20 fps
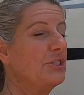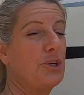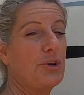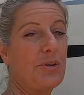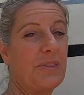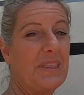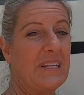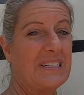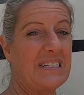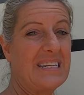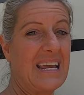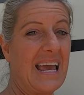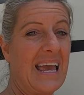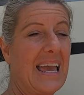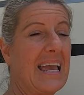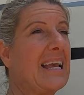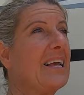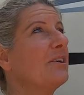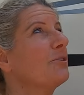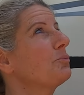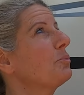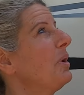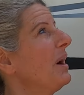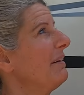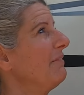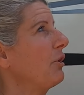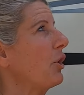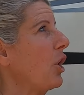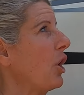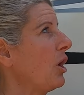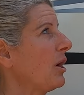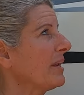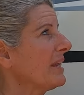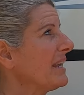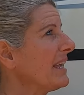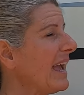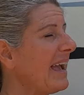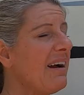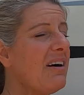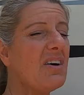during the day because we'll have our
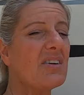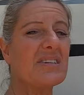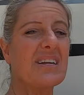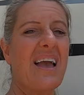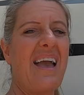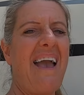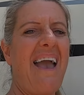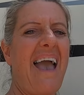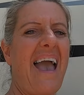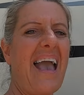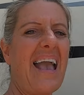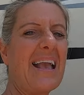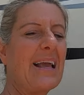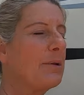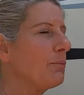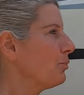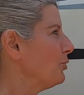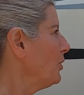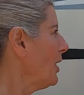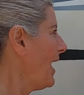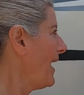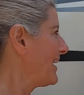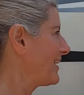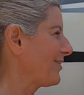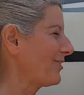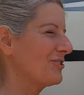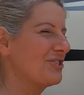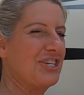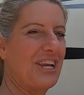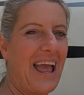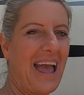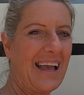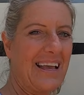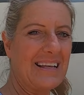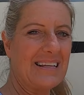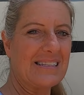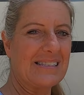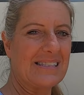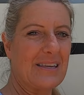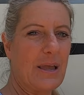awning out and we'll hang our
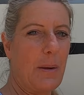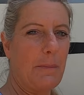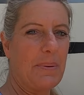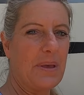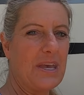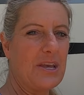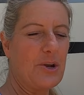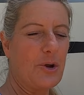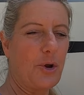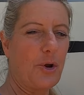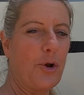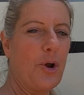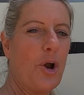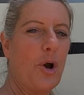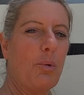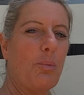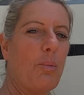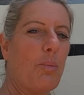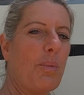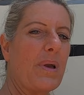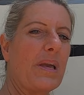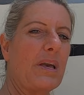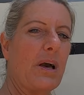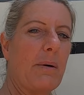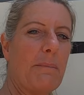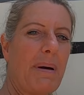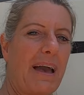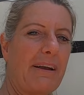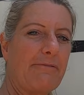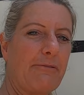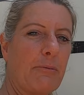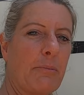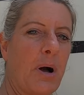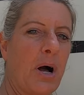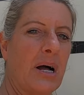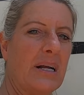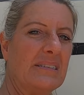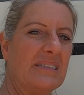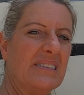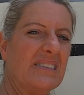jackets up here when we come back from
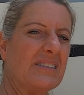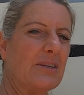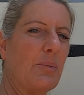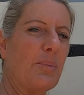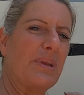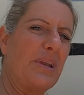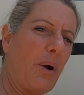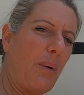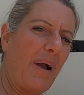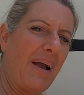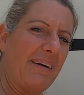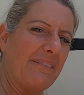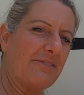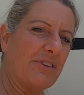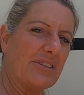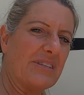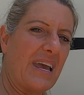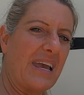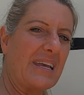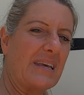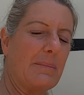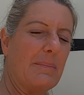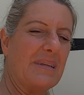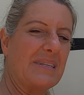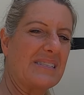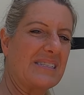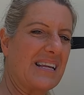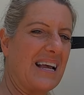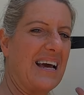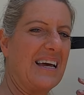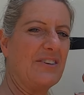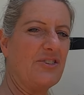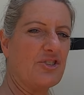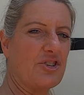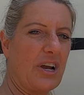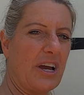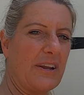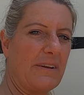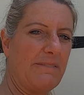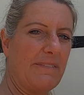hunting so we don't have to take them inside
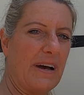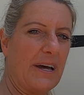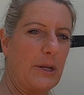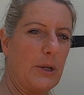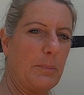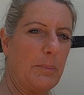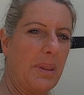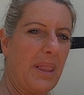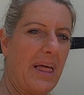and try to find a